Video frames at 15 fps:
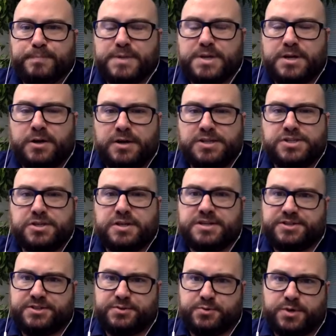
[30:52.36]
all right, so
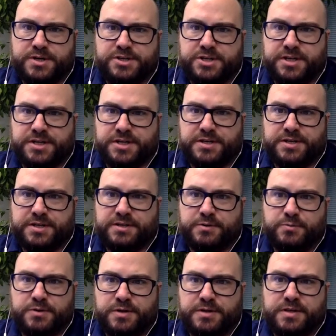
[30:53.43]
let's switch
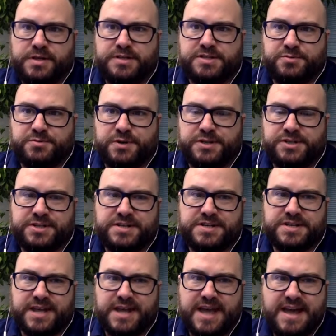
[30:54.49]
Let's switch since
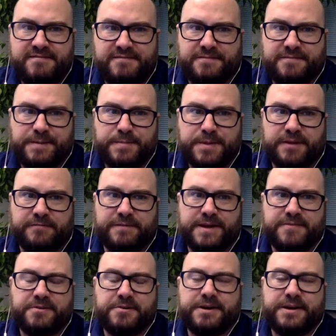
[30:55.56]
I have a female
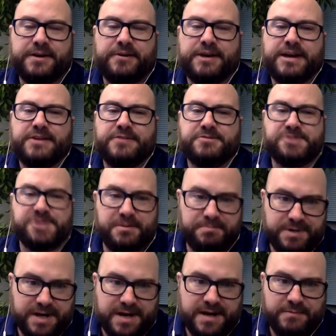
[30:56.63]
founder here and you jumped
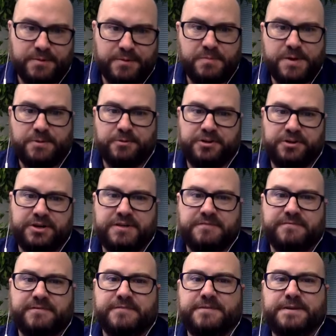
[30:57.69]
on it when we were looking
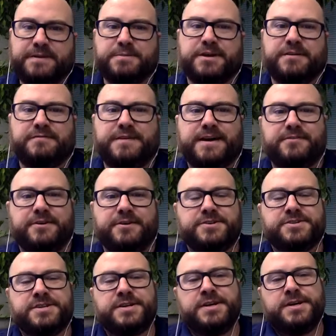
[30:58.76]
for female
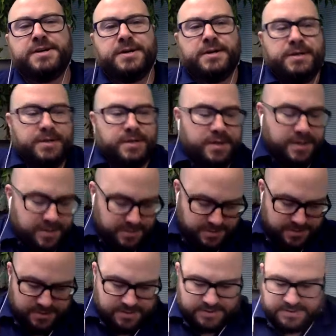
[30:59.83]
founders. Yes.
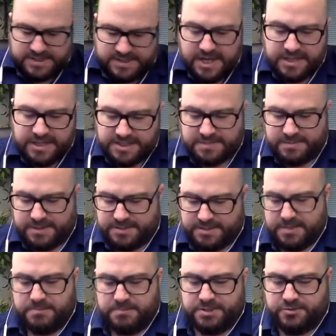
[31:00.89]
Tell us about
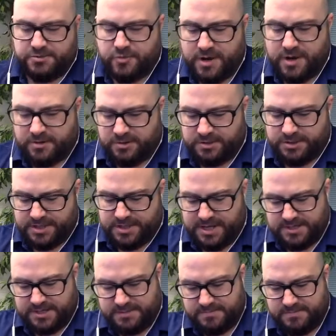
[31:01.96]
some struggles and some